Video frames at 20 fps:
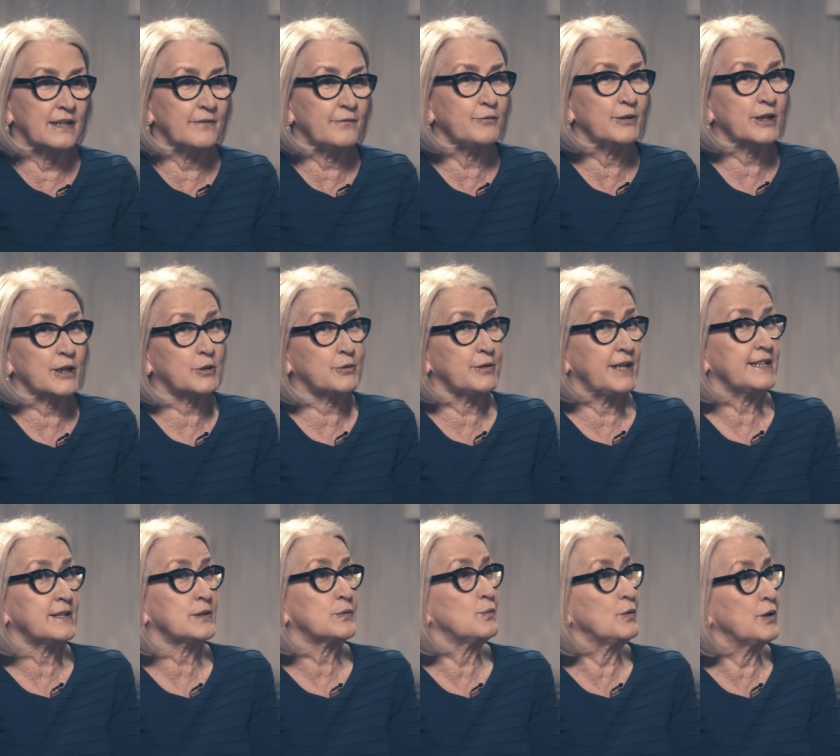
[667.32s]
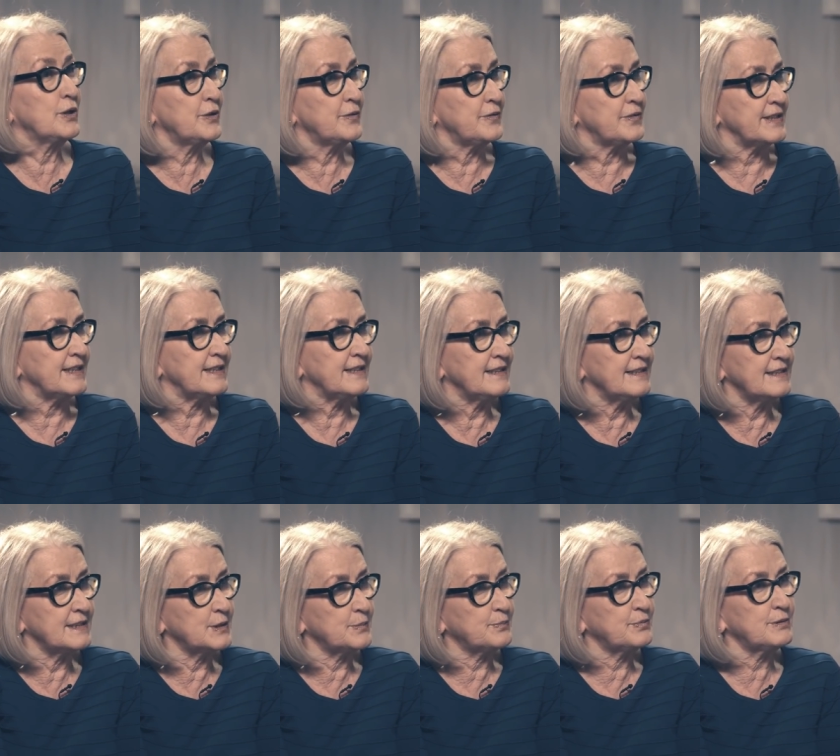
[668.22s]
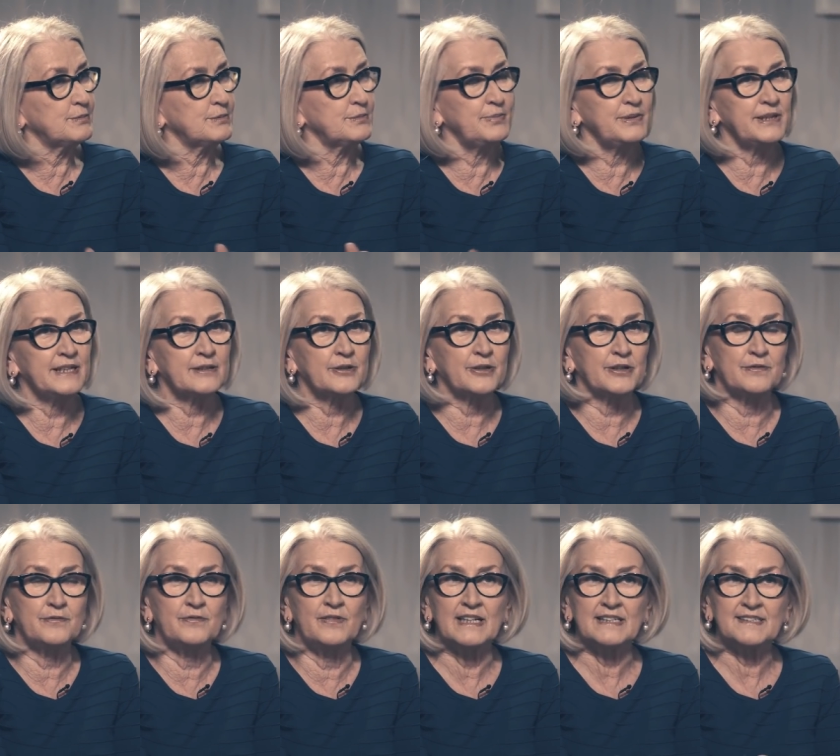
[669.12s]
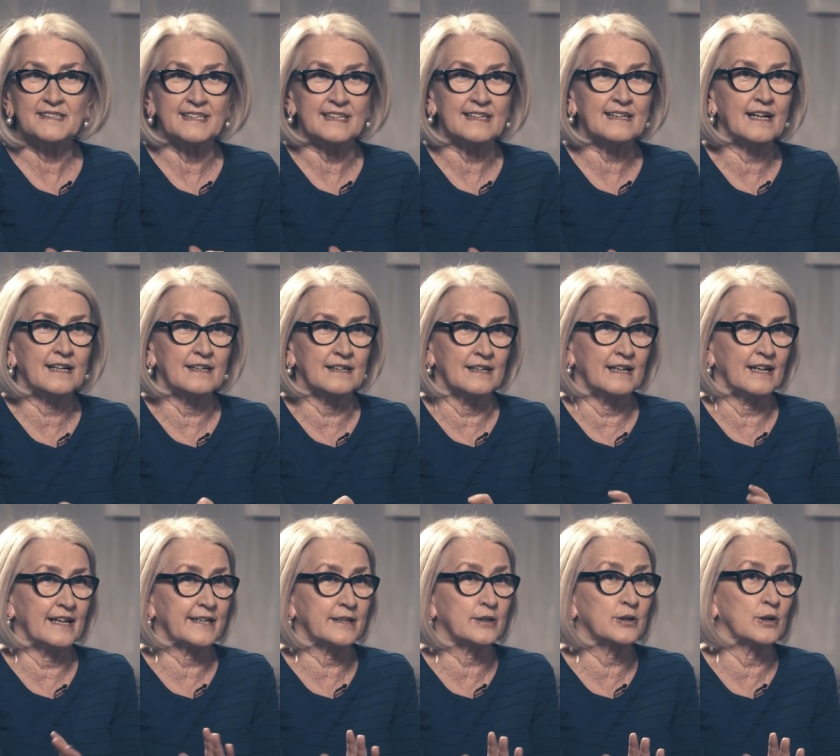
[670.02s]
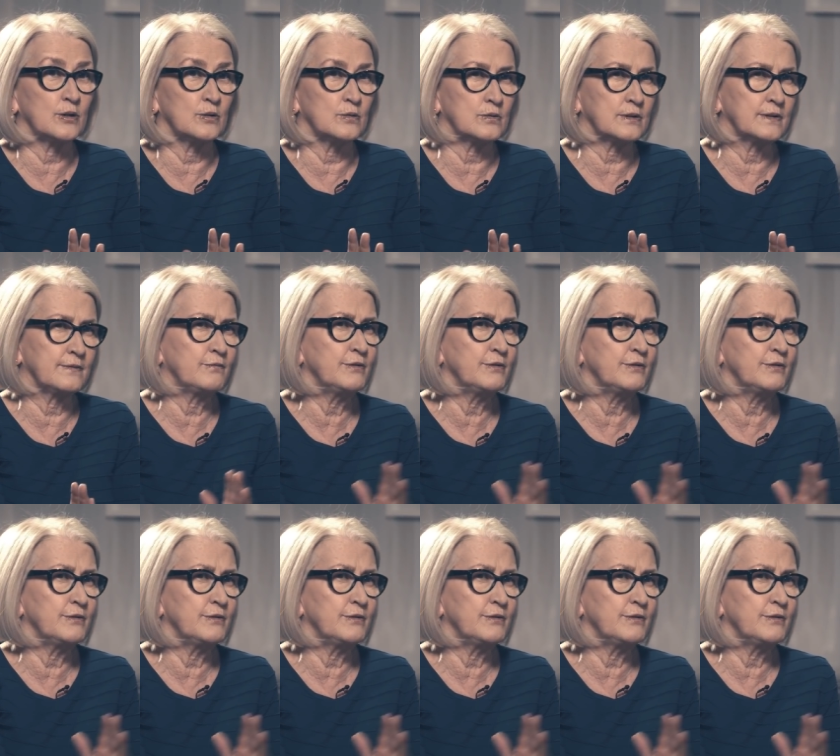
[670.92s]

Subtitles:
If we're credit worthy, it's probably got a fancy colour like gold.